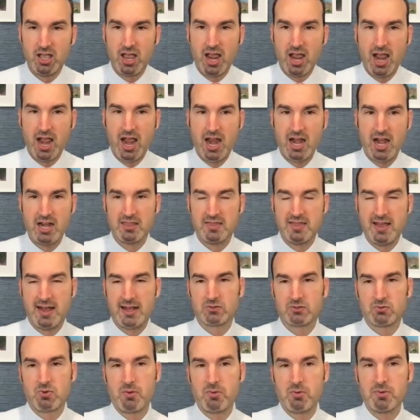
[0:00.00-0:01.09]
And
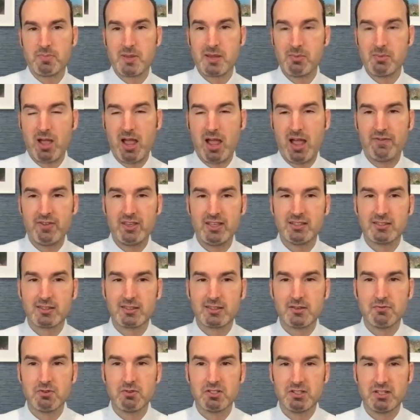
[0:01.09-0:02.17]
that's why when people have
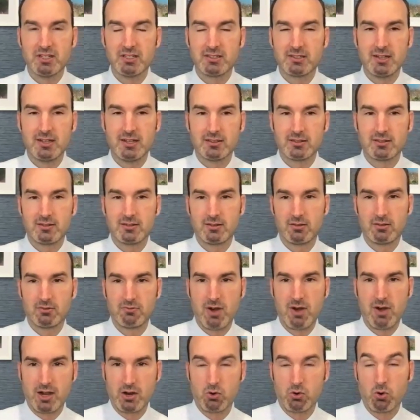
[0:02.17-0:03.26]
insulin resistance,
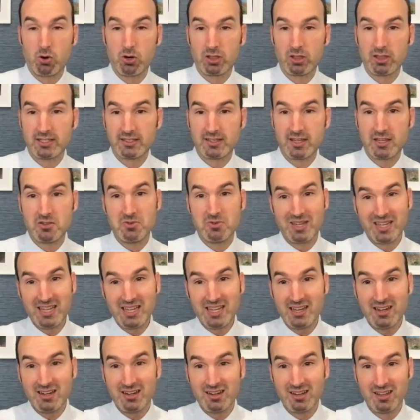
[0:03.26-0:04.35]
right? Or let's say you
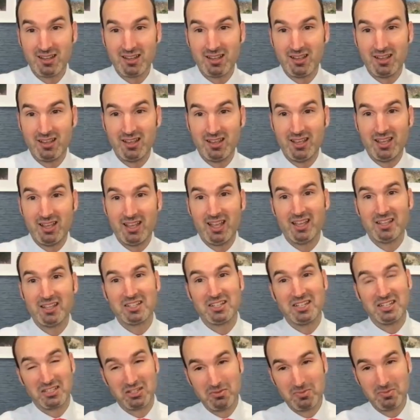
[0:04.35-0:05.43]
eat,
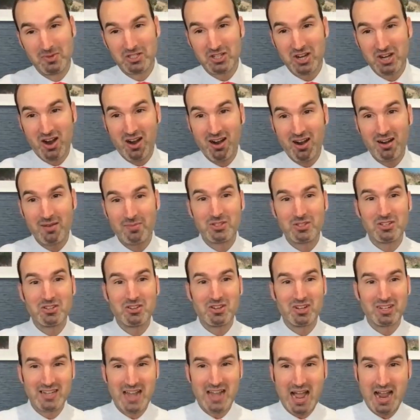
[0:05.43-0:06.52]
get too much carbs, you
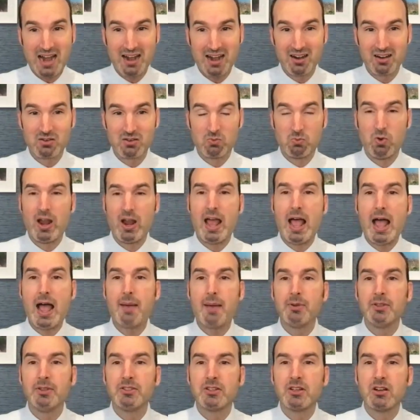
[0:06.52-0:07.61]
get tired, what
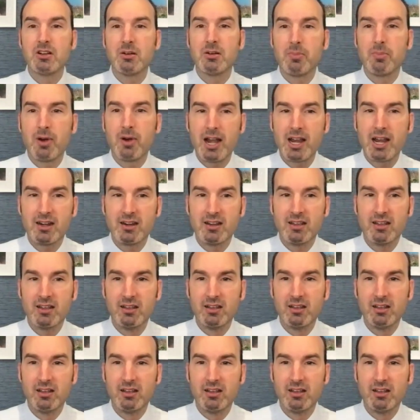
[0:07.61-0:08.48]
happens to your brain?